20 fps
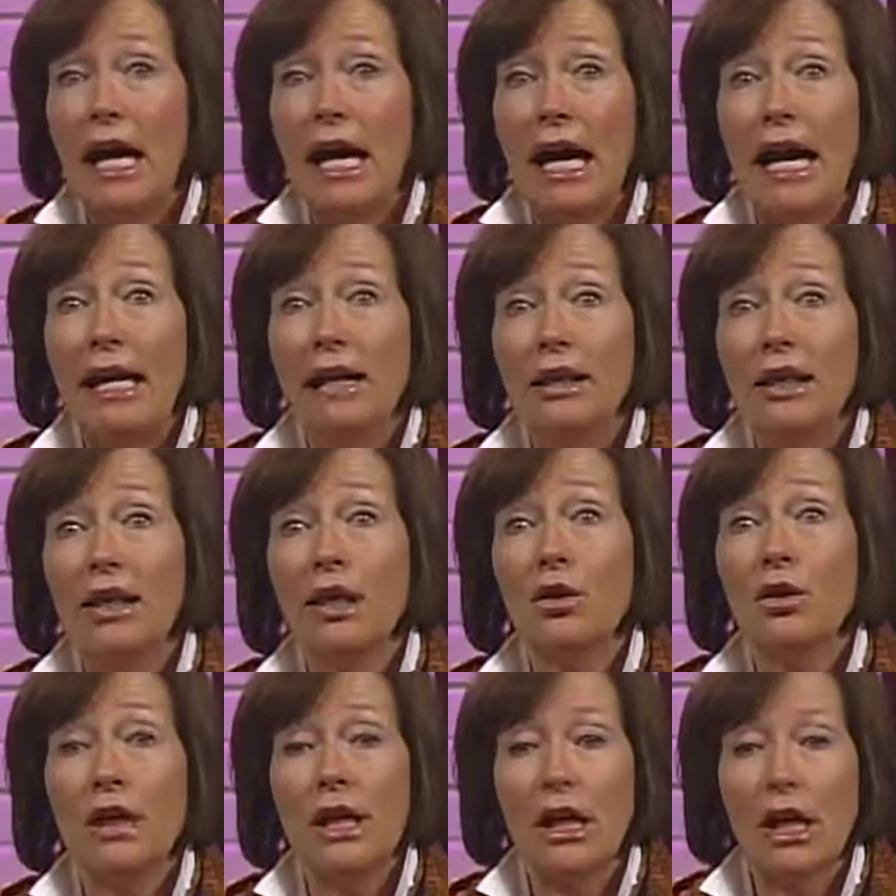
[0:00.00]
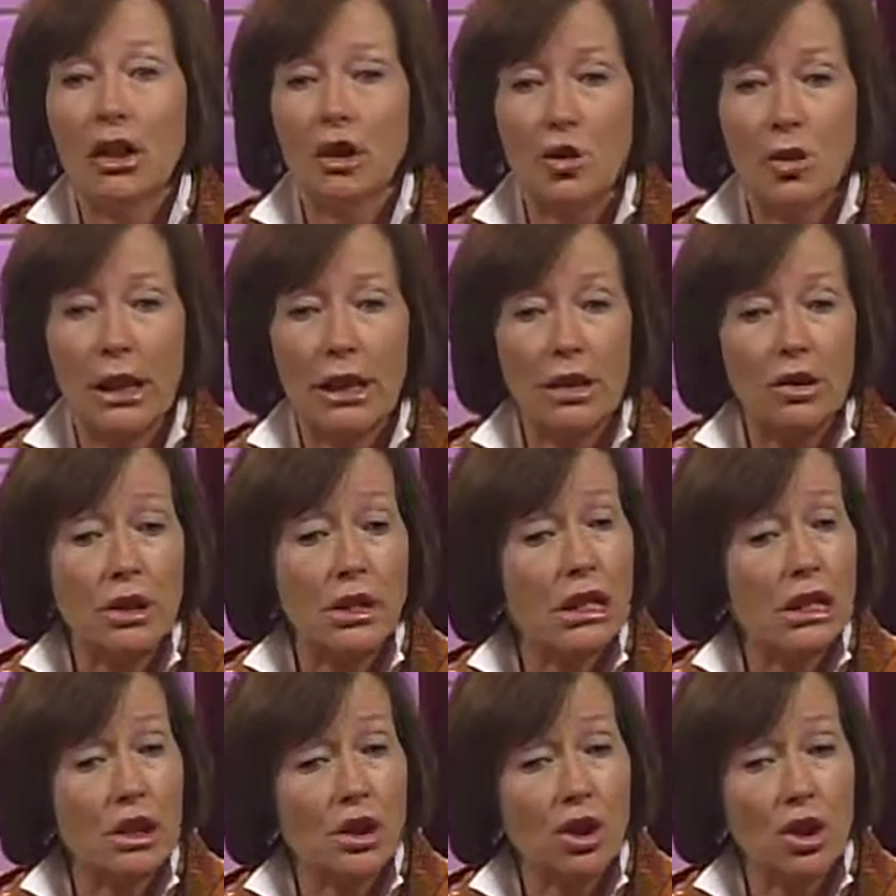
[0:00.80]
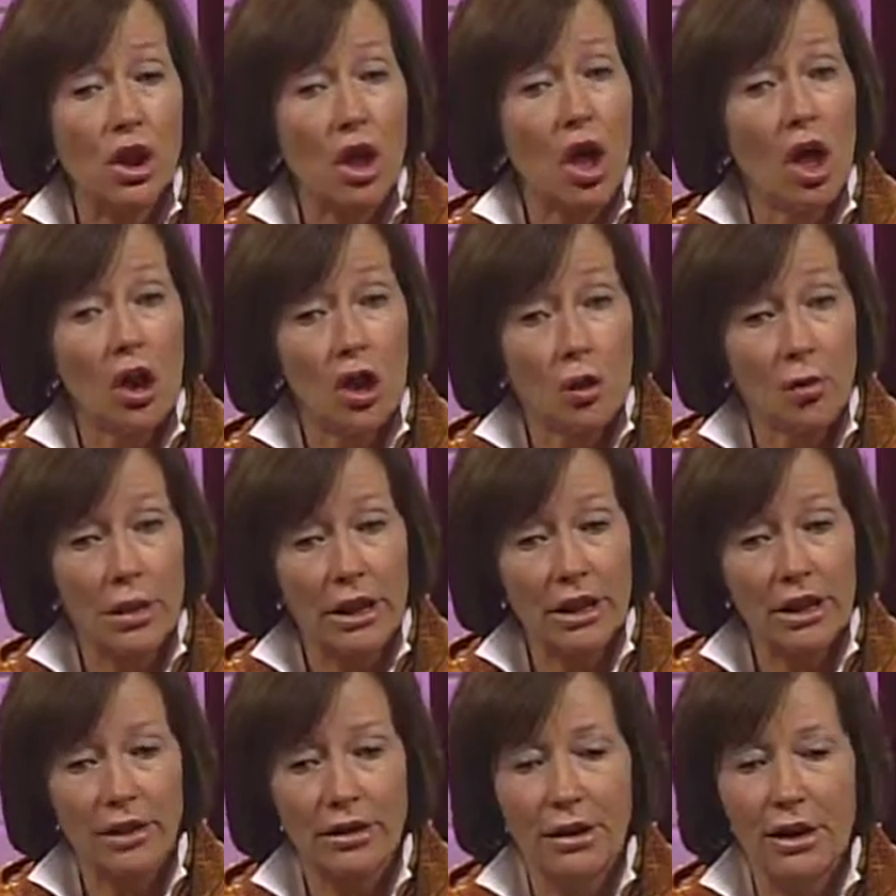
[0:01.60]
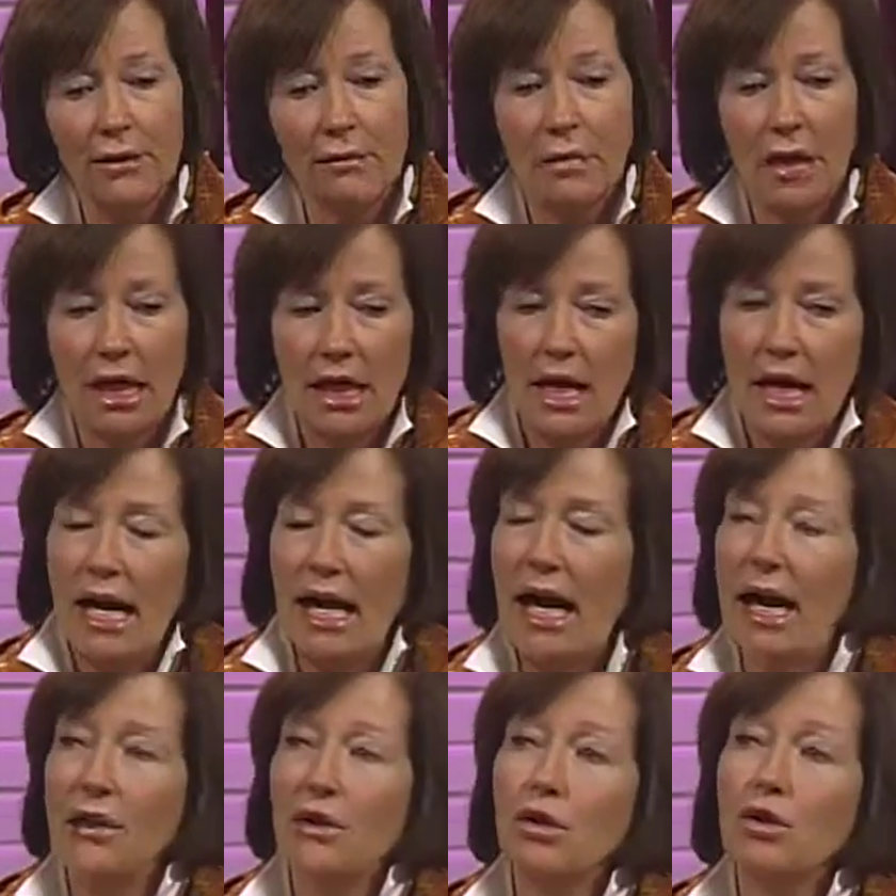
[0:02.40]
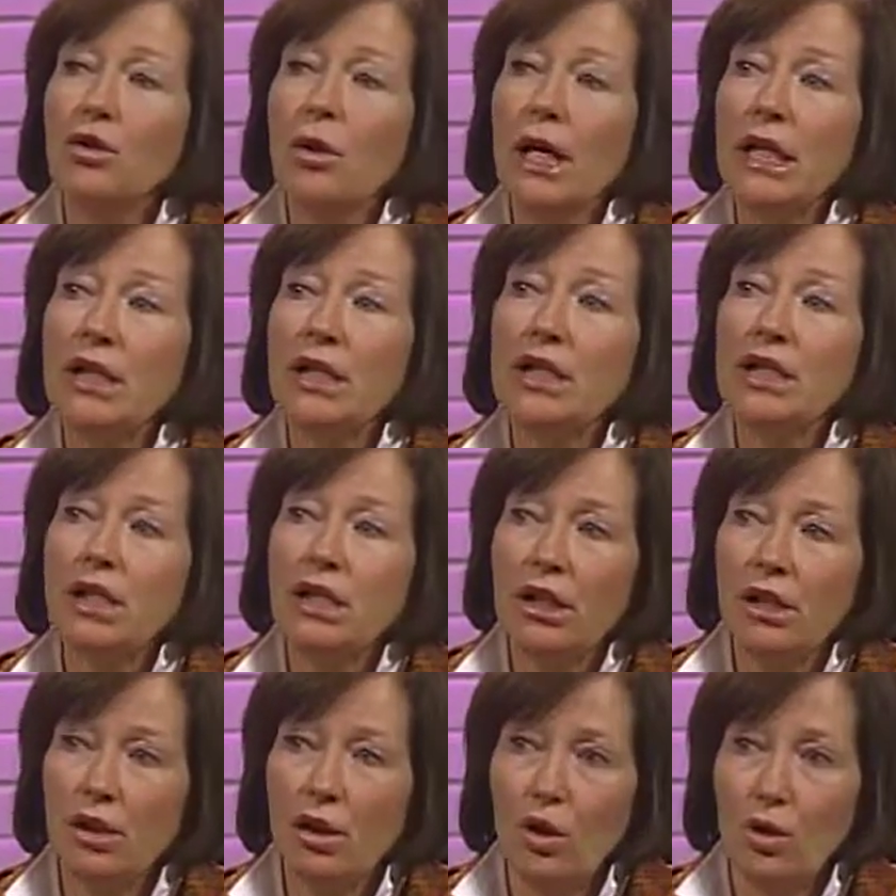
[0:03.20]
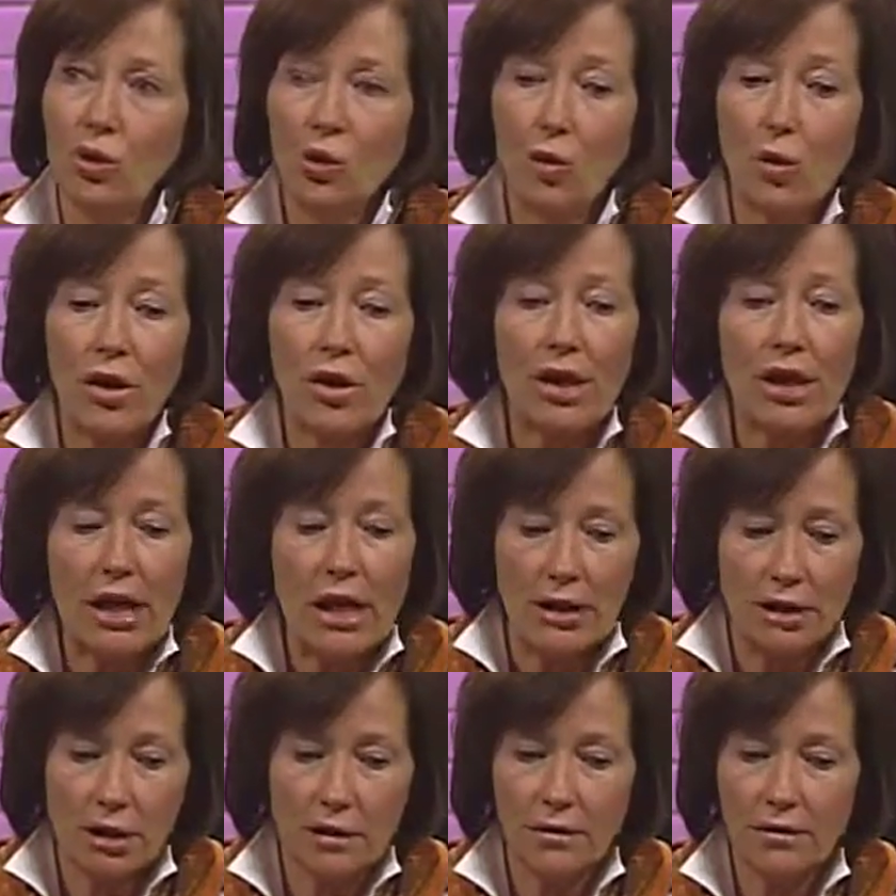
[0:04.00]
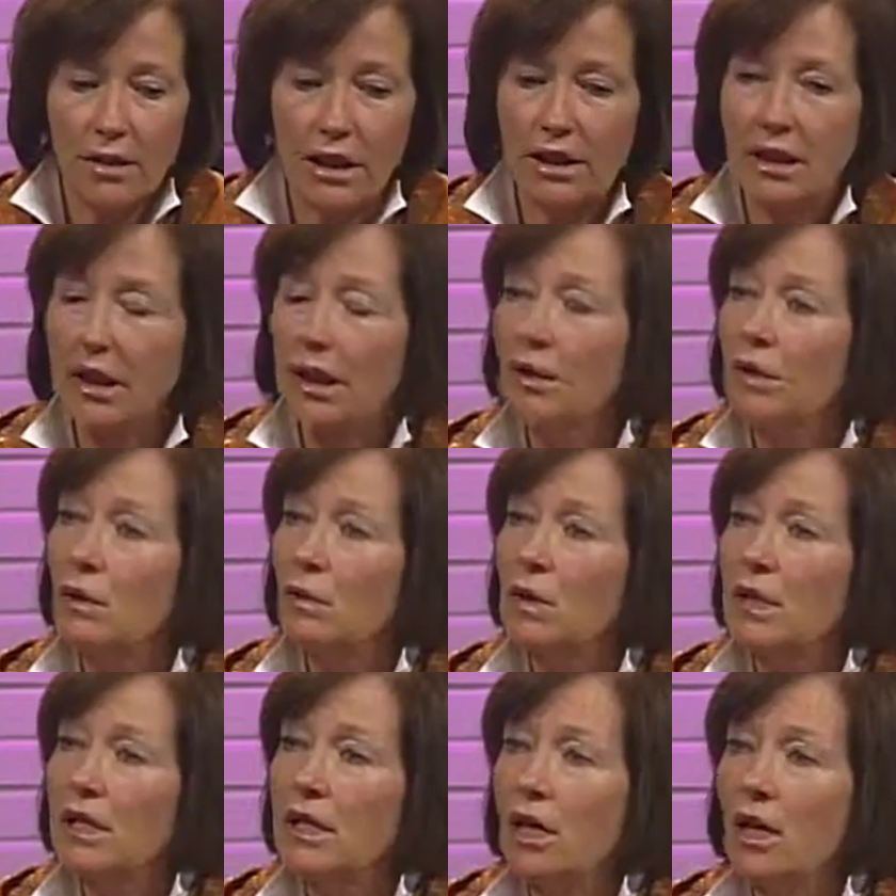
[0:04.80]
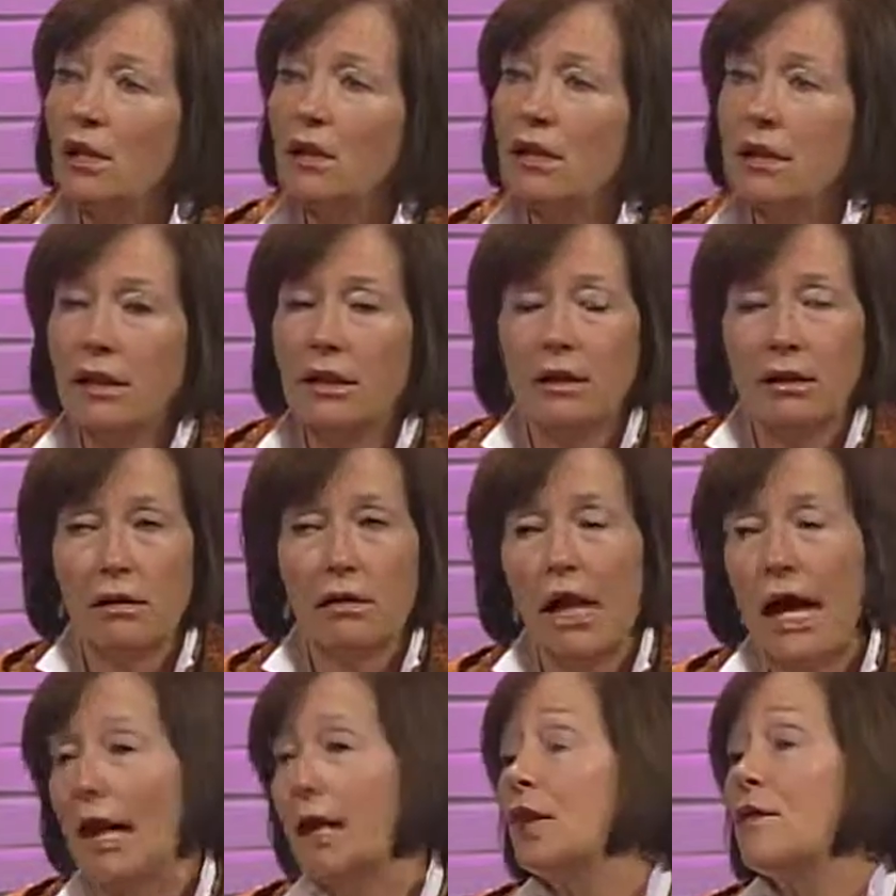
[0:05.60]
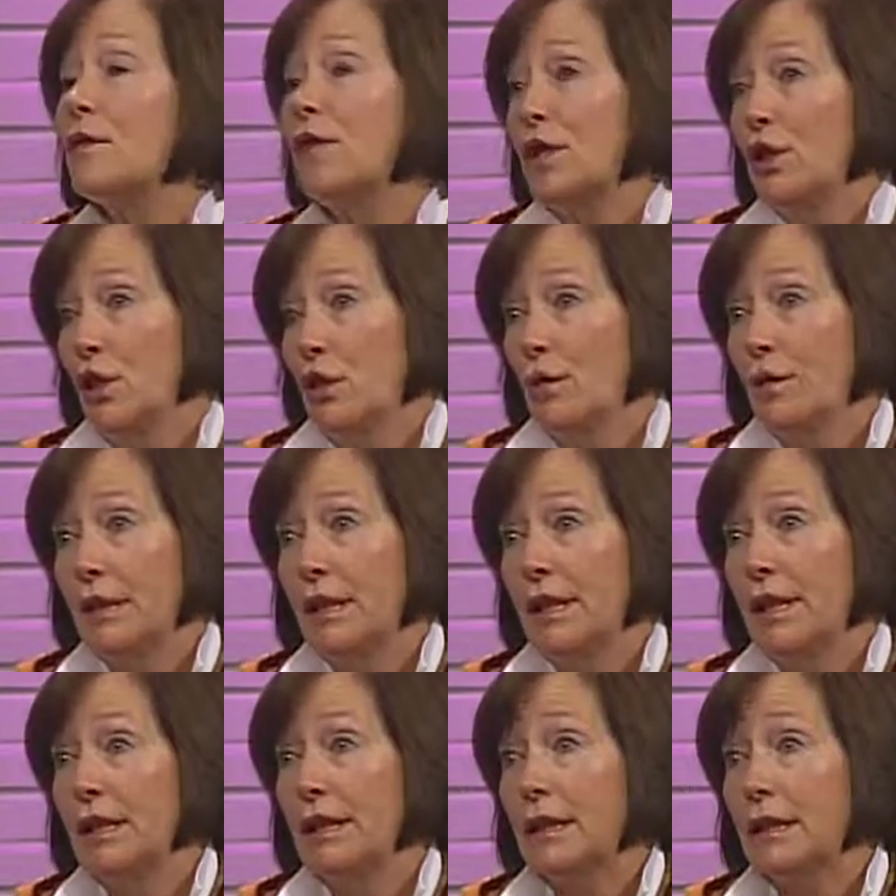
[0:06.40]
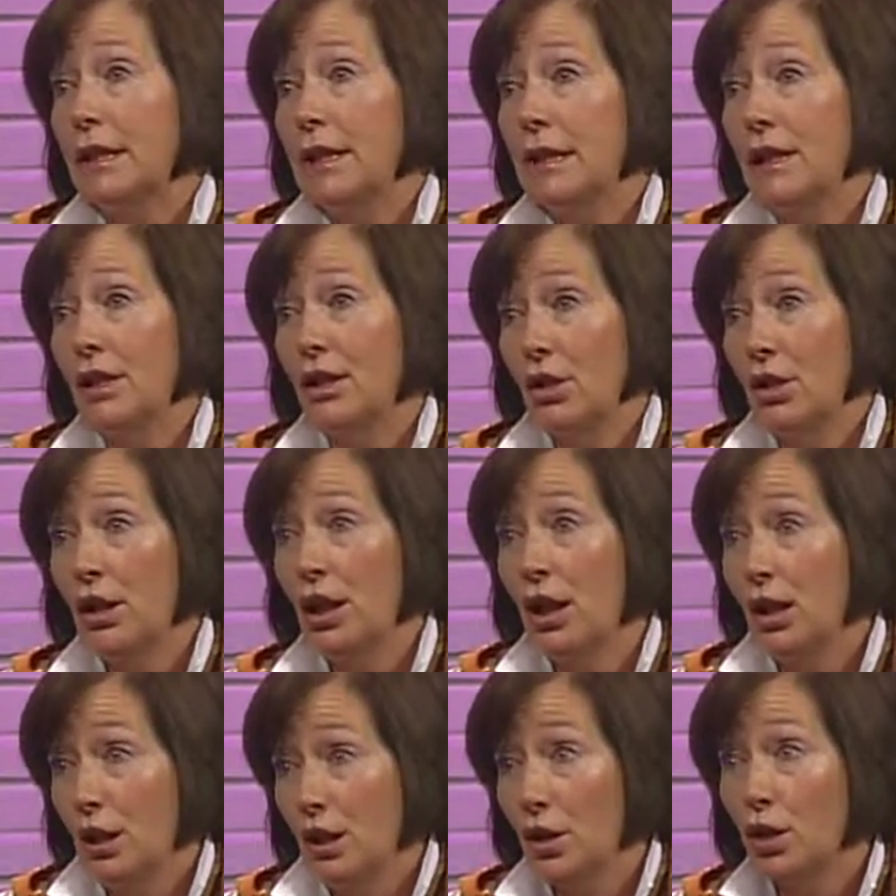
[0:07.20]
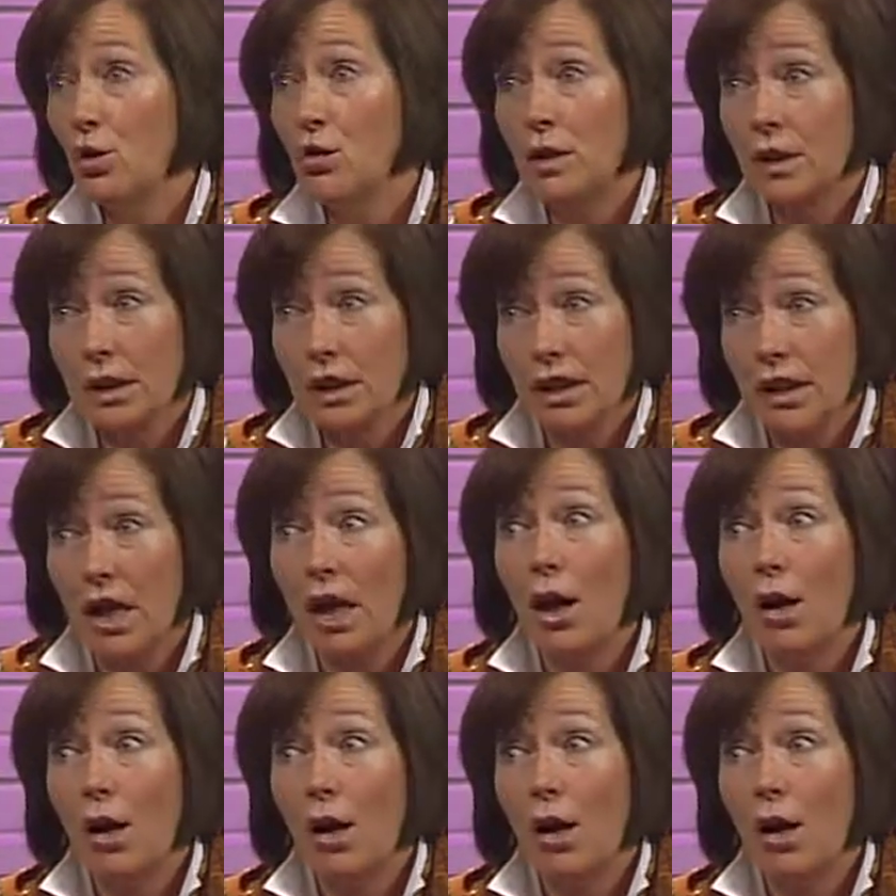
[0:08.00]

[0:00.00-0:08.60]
And here they are trying to teach curriculum and they're trying to deal with the underfunding that results in the lack of services to these students,